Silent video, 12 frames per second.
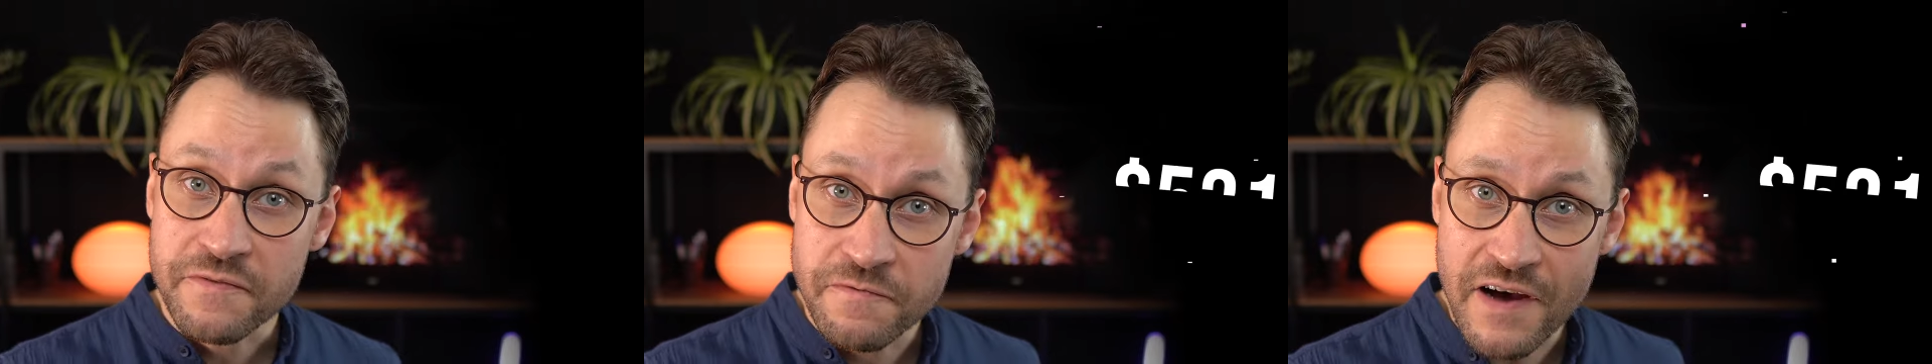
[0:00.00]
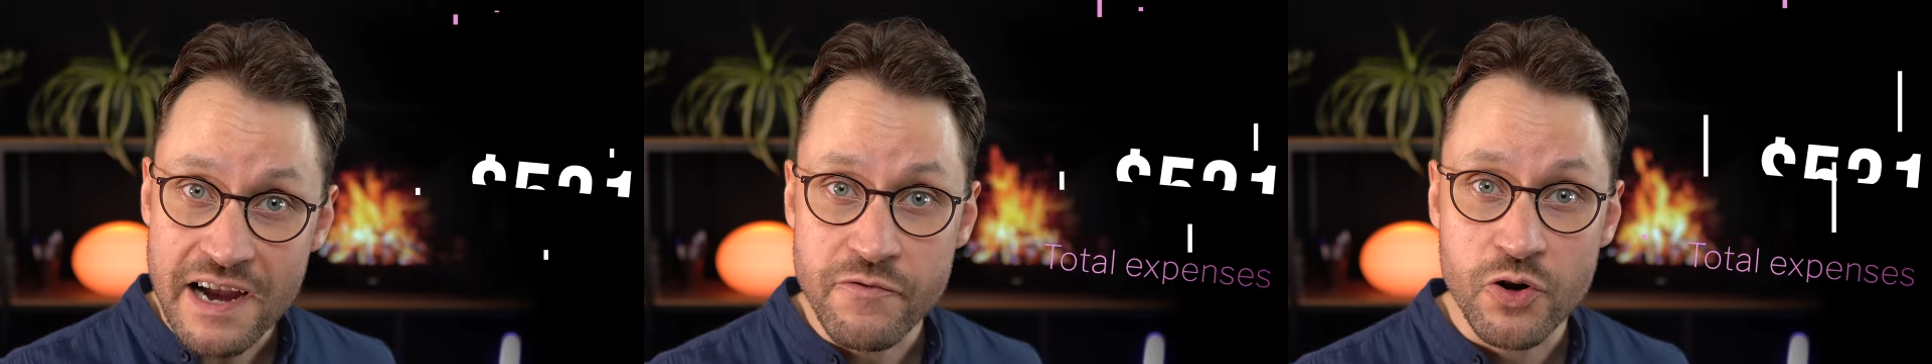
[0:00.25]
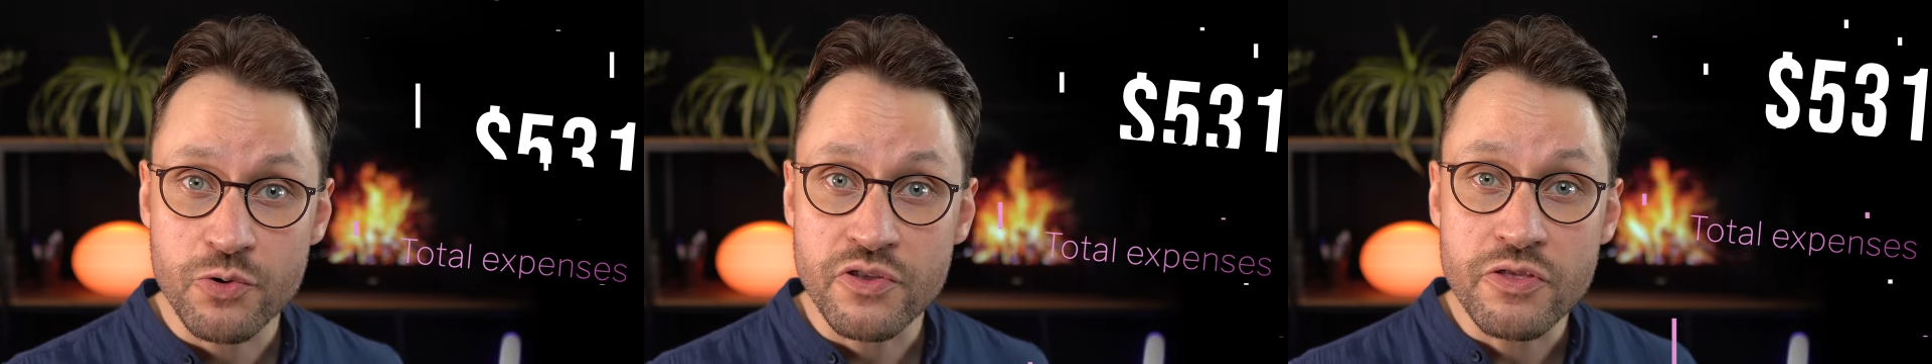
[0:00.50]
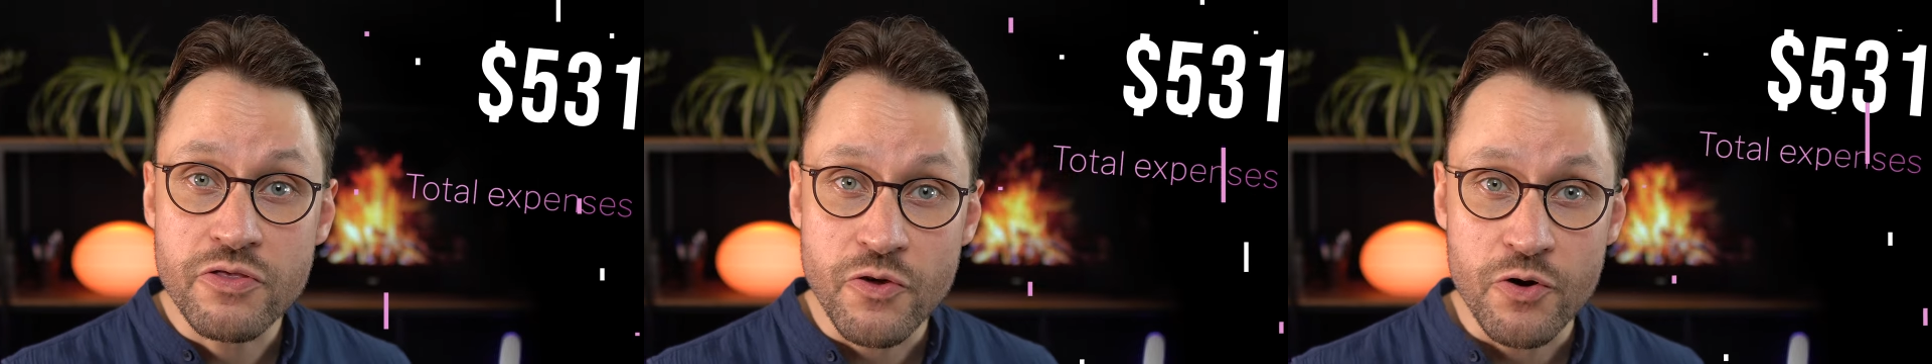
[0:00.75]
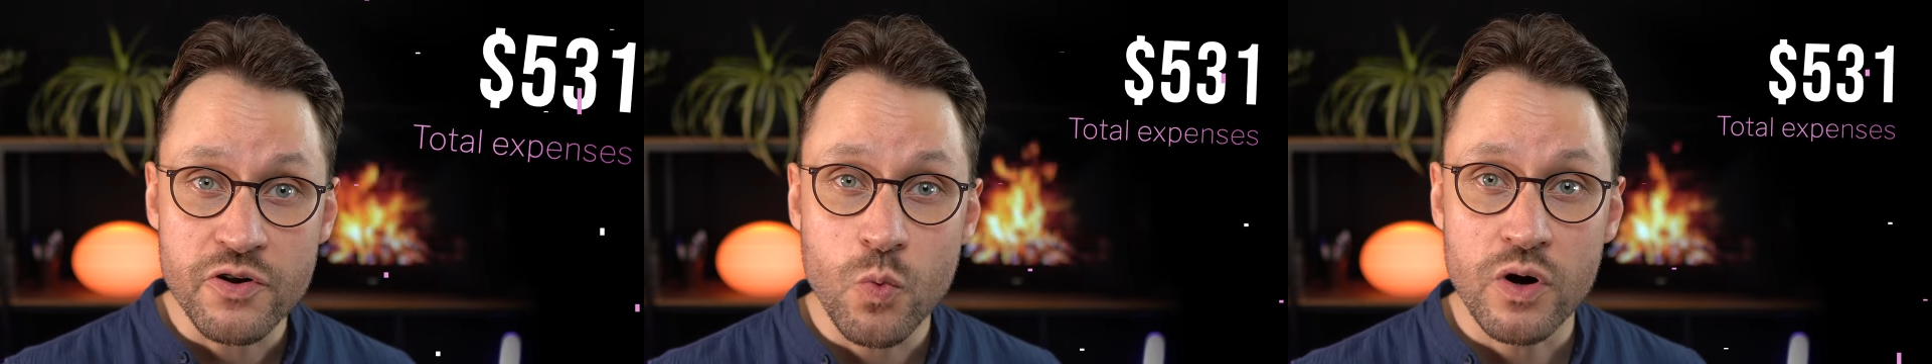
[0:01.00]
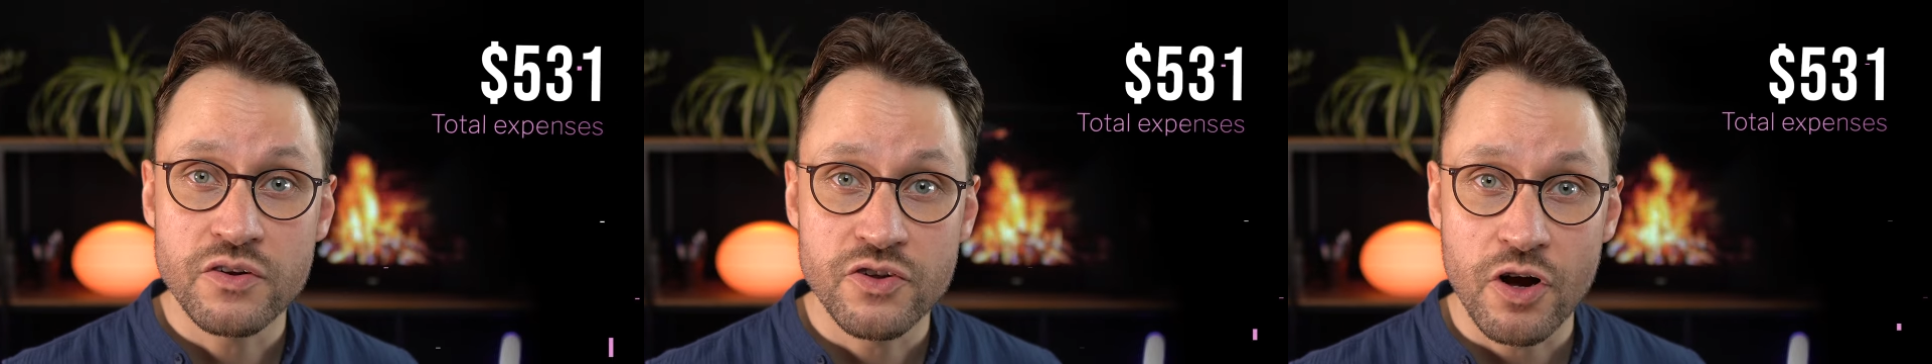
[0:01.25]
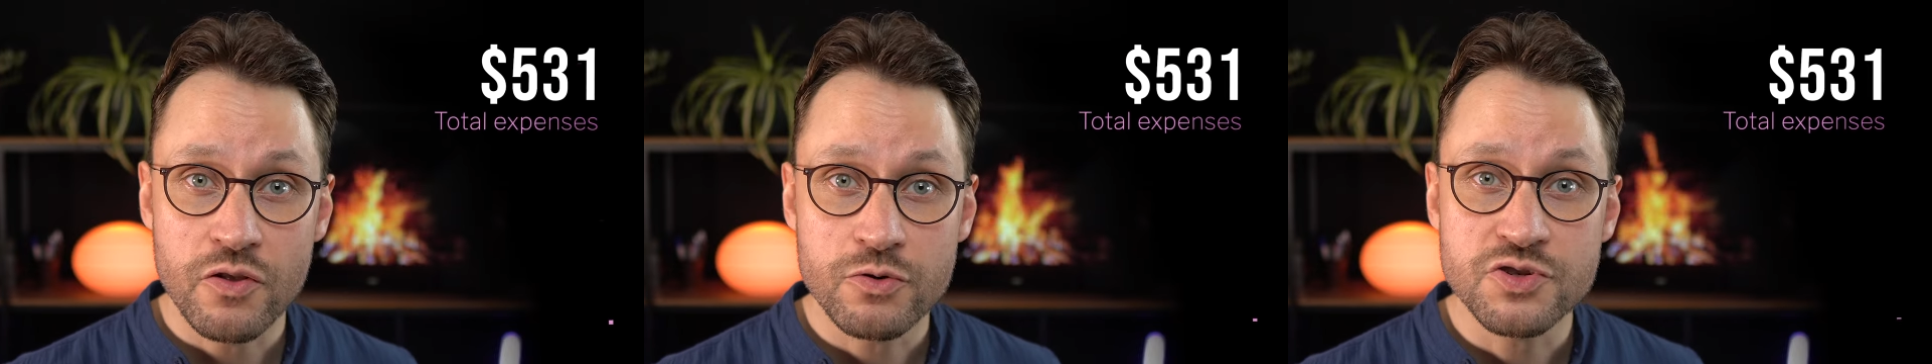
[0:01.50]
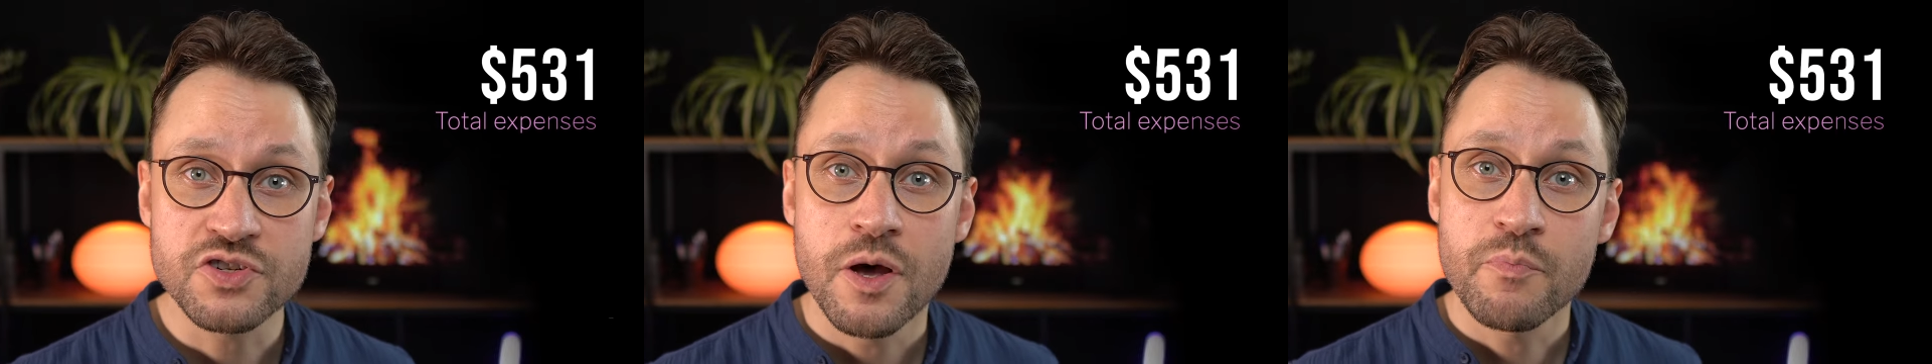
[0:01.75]

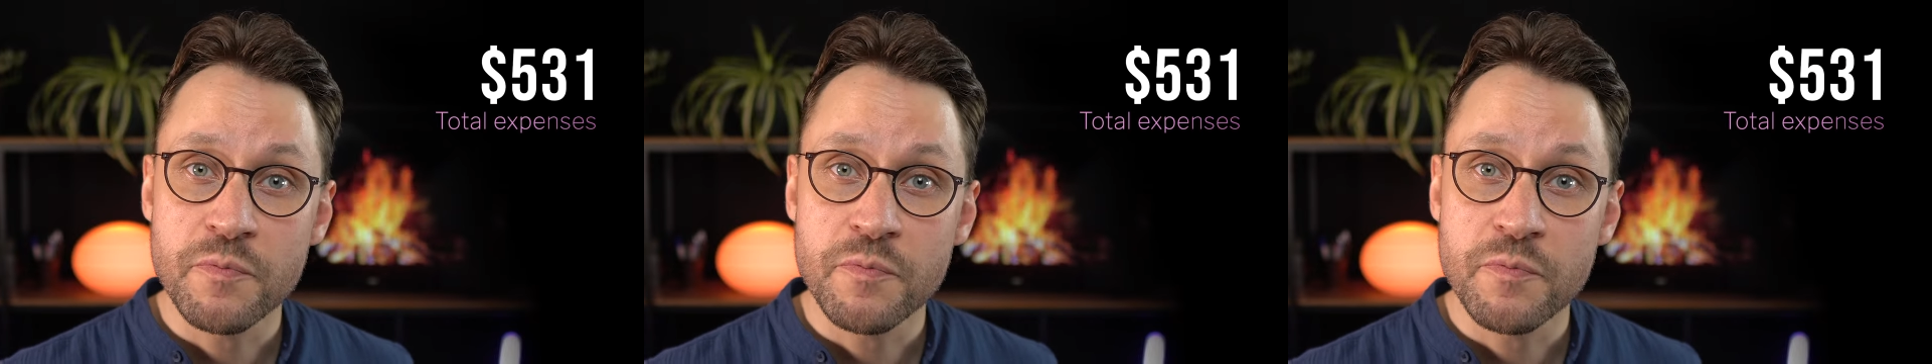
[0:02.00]
$531